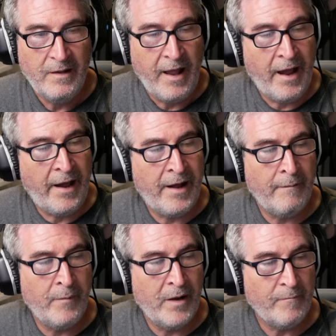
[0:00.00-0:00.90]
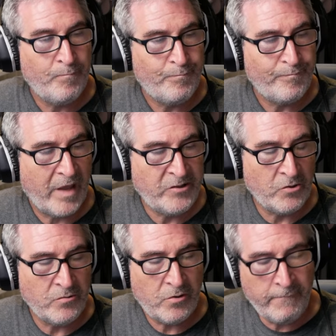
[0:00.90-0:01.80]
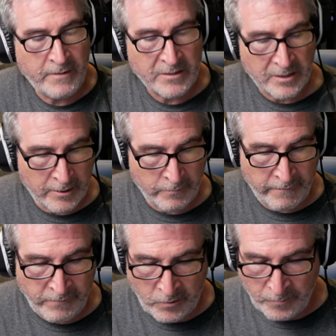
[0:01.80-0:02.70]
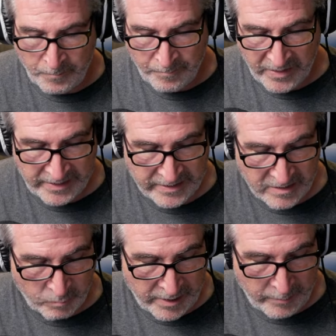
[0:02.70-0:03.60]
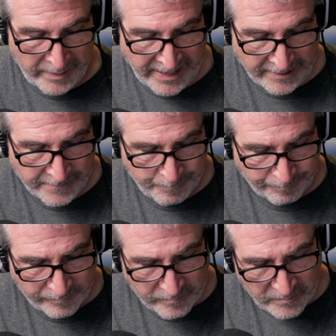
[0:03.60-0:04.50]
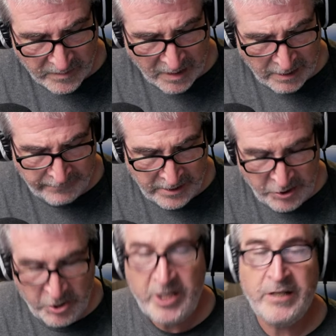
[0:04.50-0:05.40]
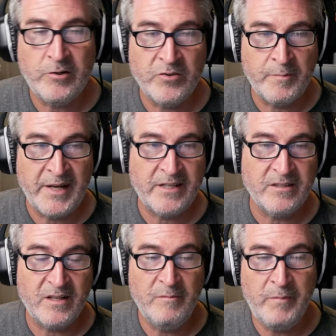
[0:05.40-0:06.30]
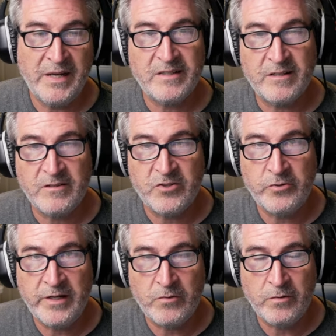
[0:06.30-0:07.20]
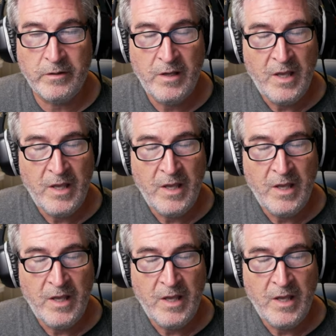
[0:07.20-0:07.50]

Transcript: I don't know if you saw the review that I did a while back of the Cheetos Mexican street corn,